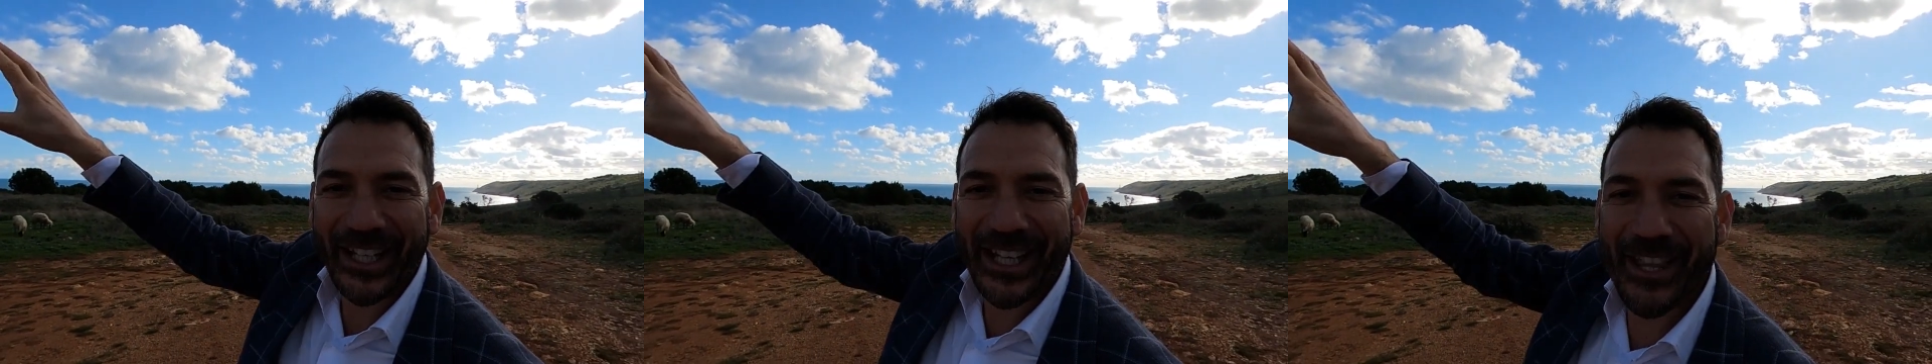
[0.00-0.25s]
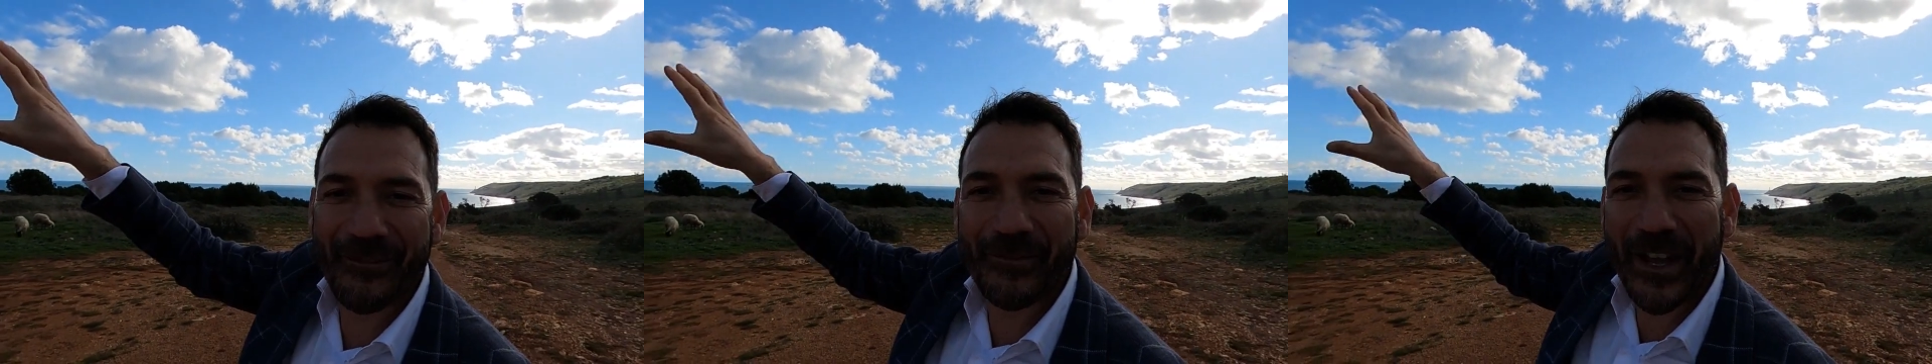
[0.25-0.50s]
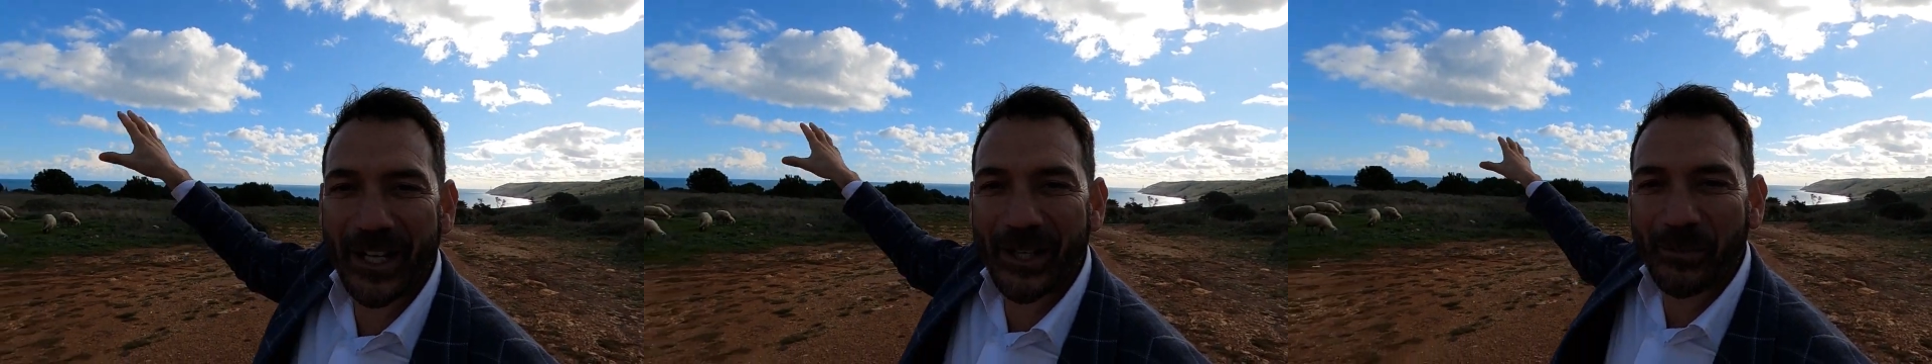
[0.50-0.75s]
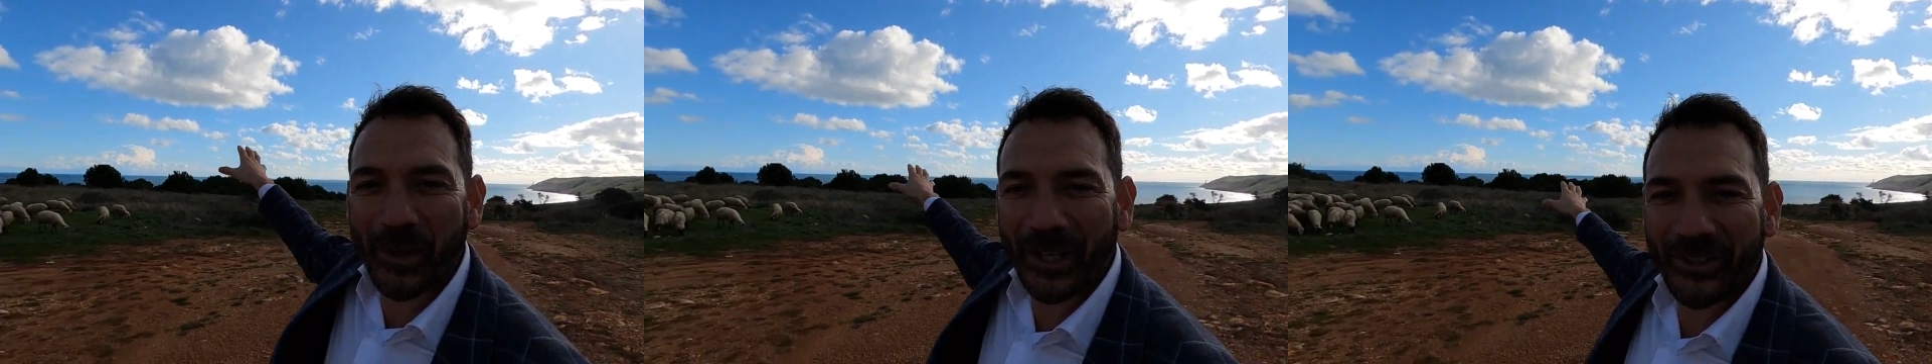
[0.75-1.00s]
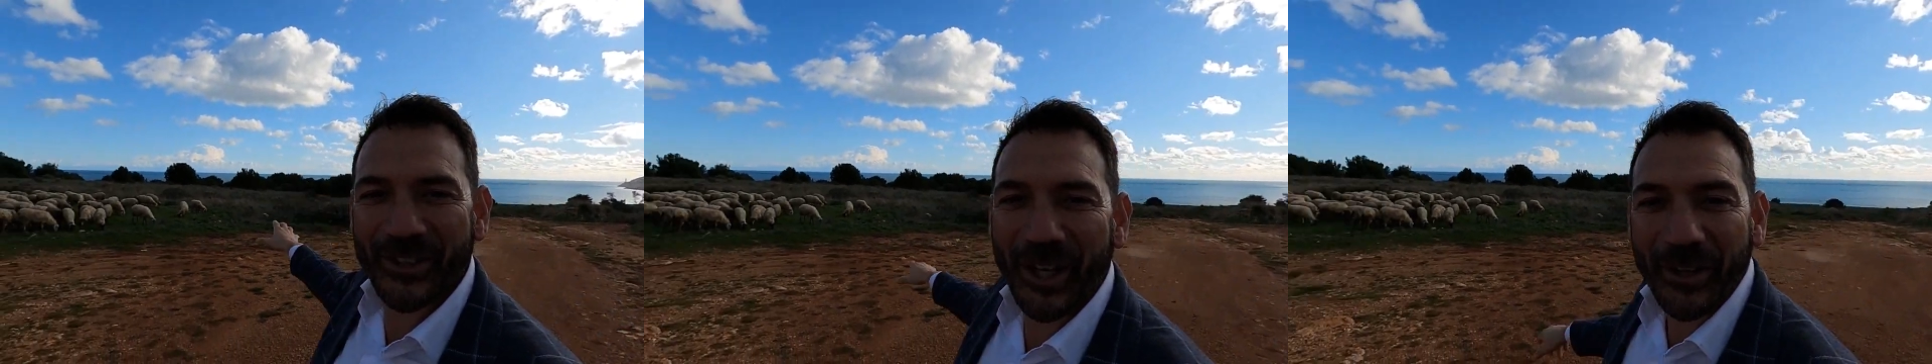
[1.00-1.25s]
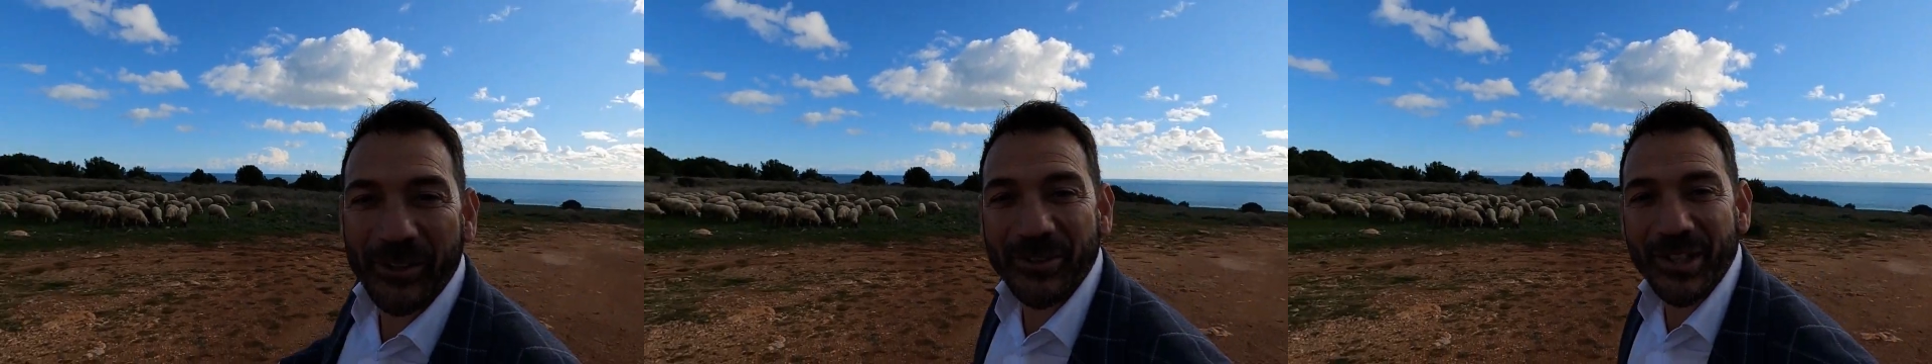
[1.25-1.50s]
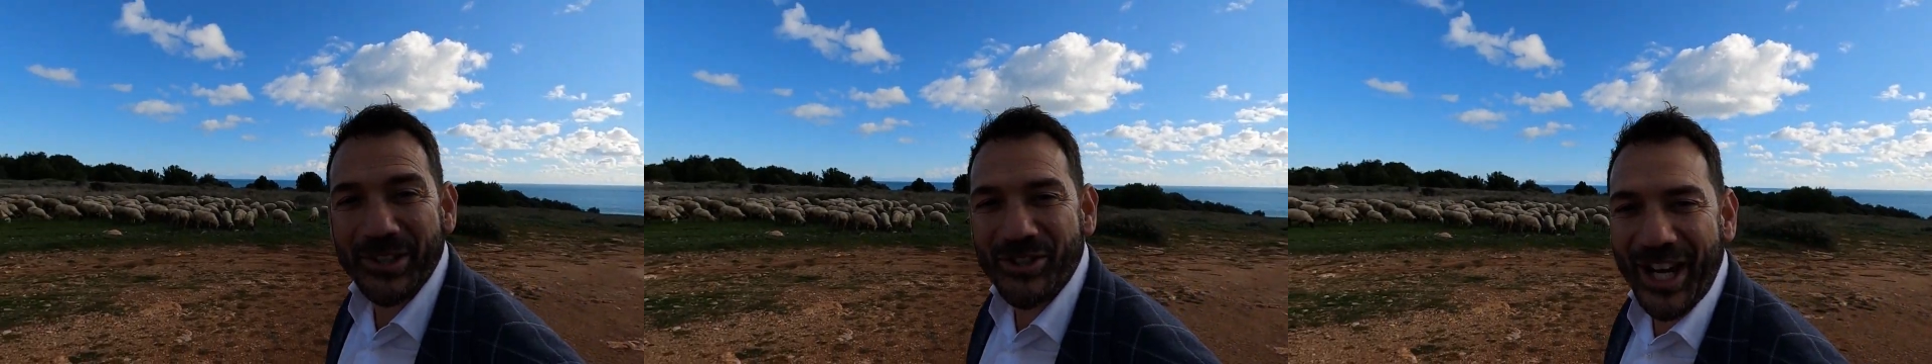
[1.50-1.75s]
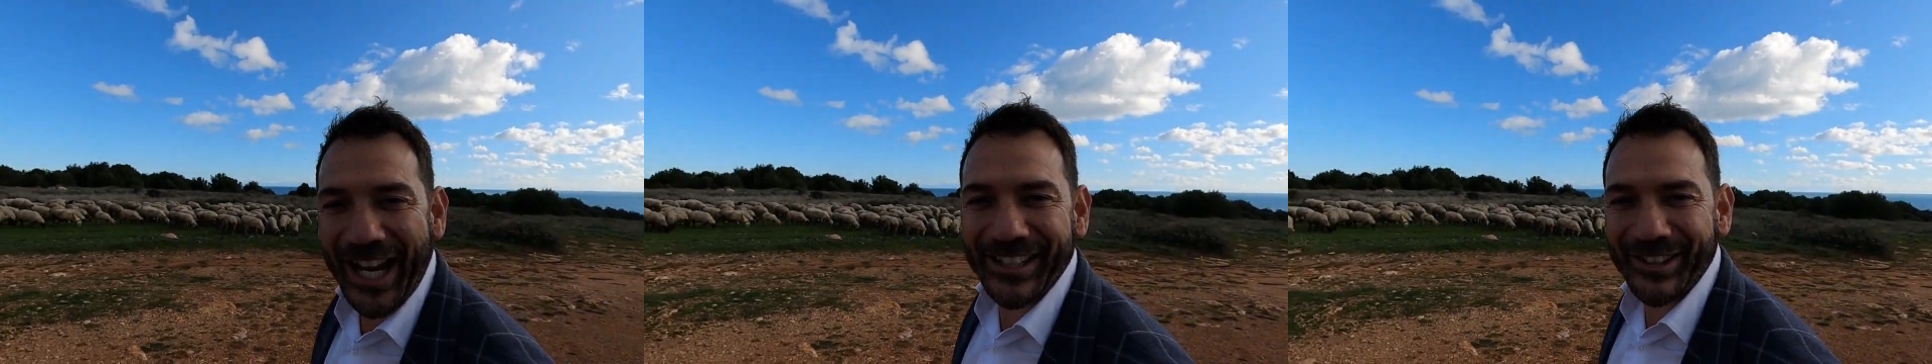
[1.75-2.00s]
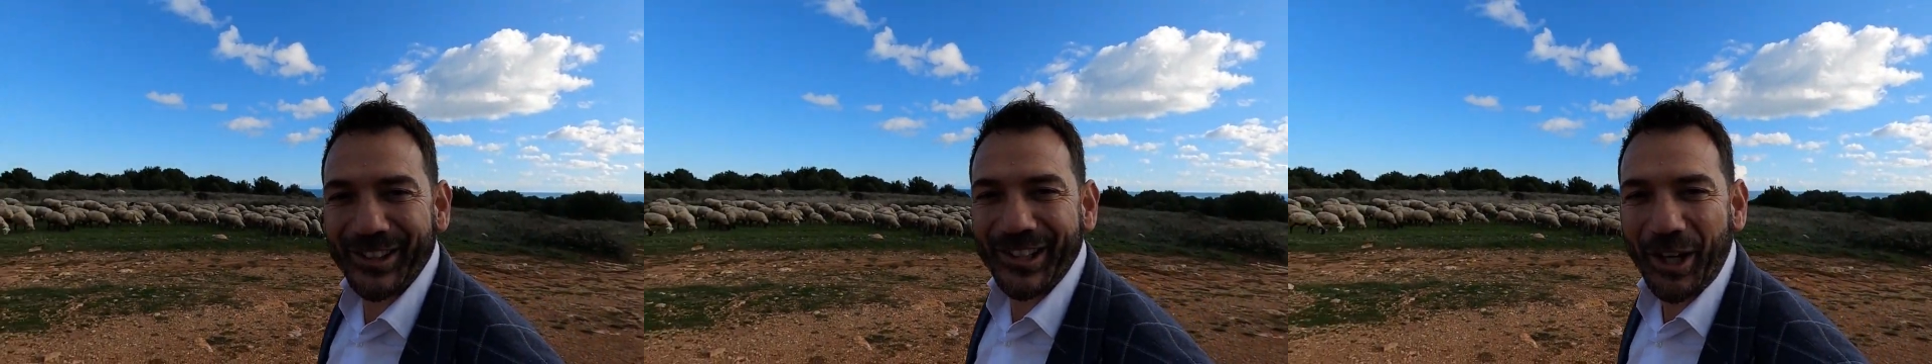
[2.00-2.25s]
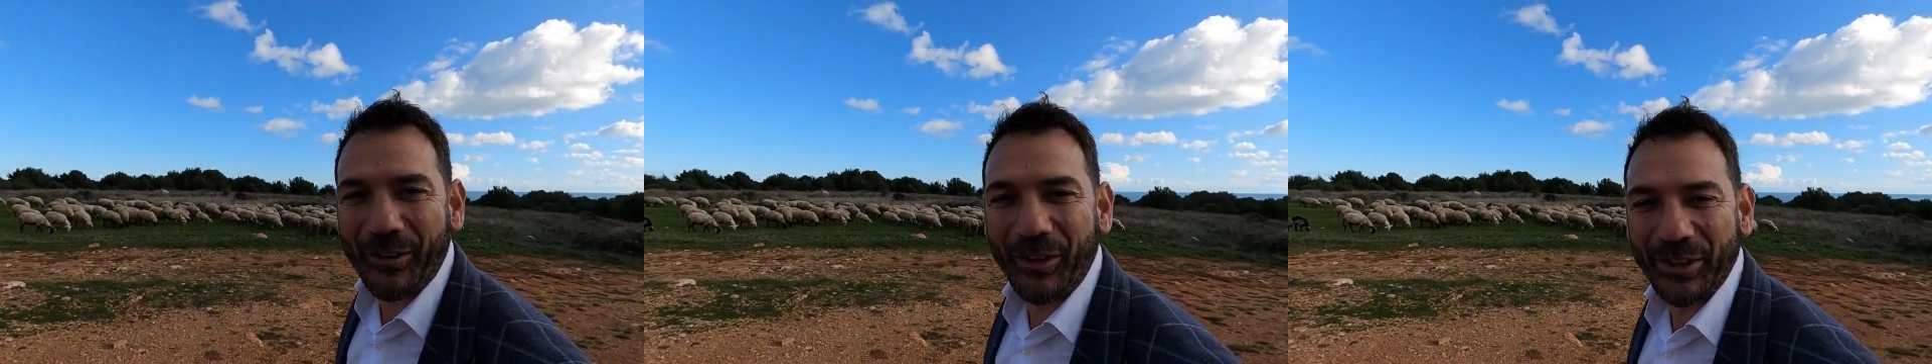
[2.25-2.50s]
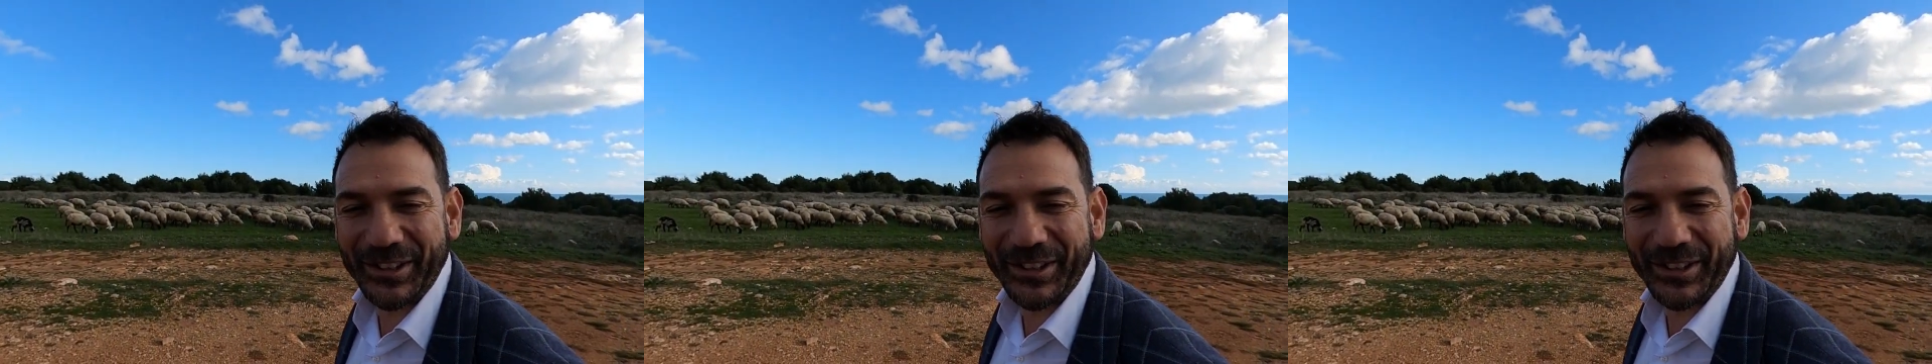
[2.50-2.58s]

in the very well known Channel of